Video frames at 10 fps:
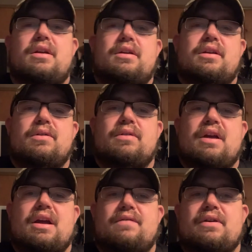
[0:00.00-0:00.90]
the
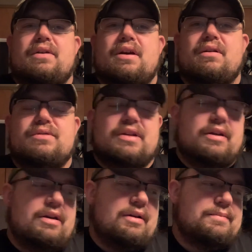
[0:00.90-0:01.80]
heavier arrow
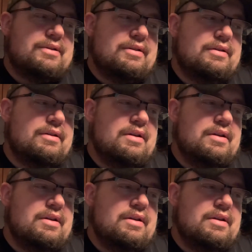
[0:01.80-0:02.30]
setups, and,